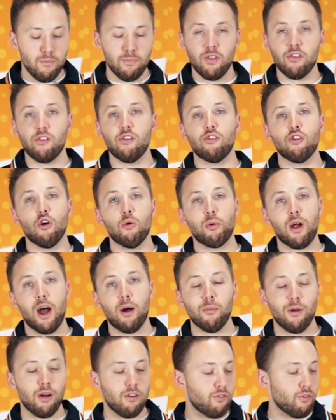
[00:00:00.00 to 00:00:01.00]
This is no
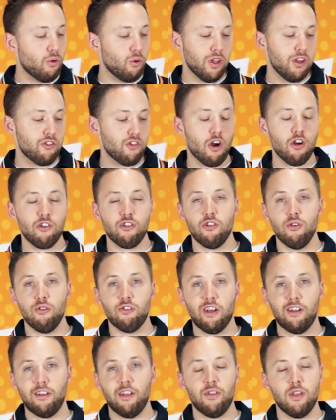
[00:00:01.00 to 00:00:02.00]
problem. A fully charged
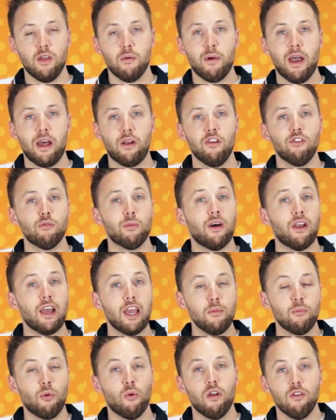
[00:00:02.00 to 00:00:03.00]
2-cell lithium battery is about
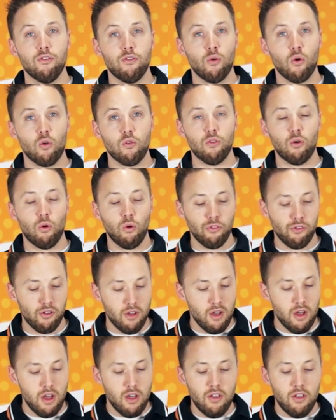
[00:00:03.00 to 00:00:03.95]
8.4 volts.